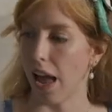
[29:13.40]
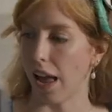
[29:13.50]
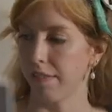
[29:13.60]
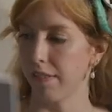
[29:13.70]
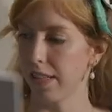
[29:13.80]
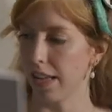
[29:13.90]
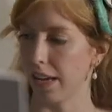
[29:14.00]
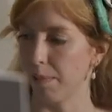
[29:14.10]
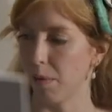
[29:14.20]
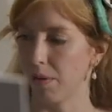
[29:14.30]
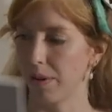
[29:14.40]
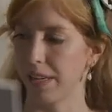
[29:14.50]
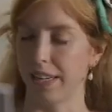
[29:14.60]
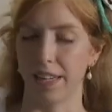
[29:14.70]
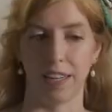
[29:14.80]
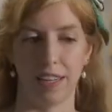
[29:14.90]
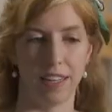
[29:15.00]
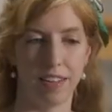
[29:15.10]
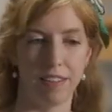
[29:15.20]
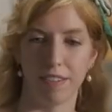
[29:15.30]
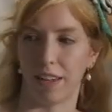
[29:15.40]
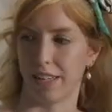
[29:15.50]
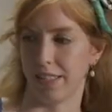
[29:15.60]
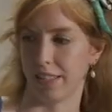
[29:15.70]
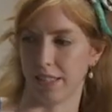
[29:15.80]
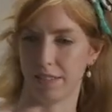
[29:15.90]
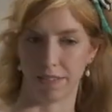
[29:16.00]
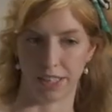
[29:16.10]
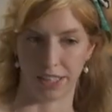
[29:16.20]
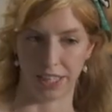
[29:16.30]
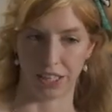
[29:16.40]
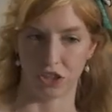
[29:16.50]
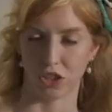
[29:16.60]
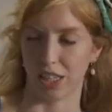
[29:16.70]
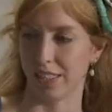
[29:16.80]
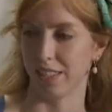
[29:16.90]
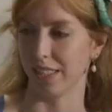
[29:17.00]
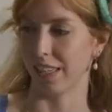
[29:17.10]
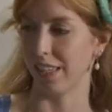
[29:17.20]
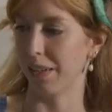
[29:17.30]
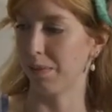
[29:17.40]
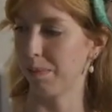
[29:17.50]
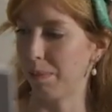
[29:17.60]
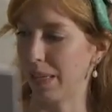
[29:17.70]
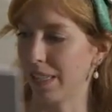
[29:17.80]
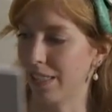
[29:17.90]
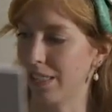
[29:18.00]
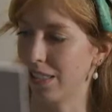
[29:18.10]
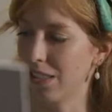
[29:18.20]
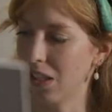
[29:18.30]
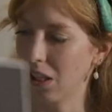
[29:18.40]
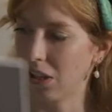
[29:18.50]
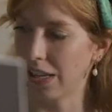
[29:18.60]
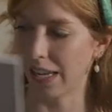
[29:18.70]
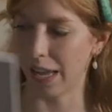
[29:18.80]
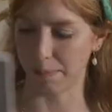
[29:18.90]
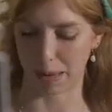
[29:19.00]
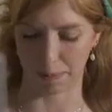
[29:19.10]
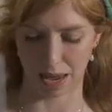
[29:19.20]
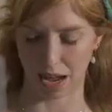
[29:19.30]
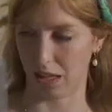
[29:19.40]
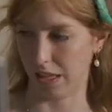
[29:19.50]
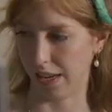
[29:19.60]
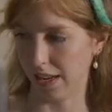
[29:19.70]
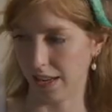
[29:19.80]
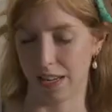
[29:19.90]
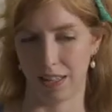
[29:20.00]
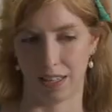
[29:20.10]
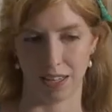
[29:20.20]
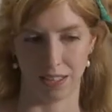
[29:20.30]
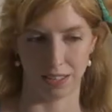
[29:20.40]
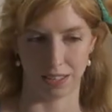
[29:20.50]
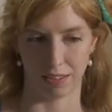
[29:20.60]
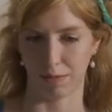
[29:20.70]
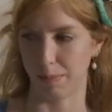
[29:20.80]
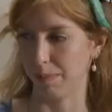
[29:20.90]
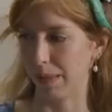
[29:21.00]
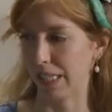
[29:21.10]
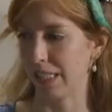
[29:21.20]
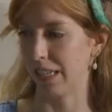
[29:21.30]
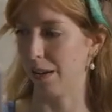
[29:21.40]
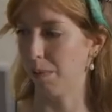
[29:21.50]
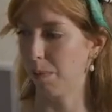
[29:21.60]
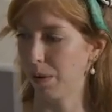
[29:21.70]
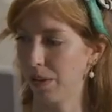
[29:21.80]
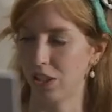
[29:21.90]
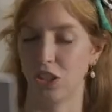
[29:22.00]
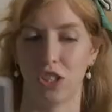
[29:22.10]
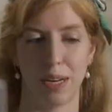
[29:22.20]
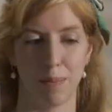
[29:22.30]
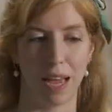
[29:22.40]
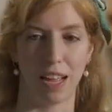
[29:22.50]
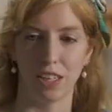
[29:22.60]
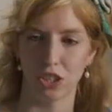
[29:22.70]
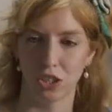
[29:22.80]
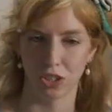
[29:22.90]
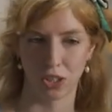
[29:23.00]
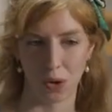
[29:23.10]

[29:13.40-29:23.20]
I feel like I'm already finding this very interesting, because looking at my palette and the colors I've been mixing up to try to match